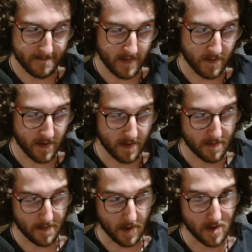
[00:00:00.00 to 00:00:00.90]
if not
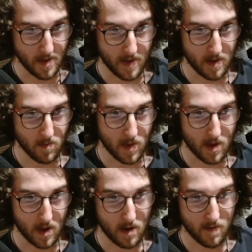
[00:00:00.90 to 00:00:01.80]
fondly, then with a
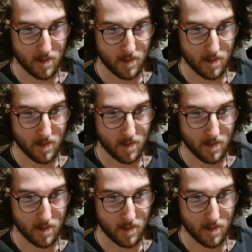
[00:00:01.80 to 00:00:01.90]
kind of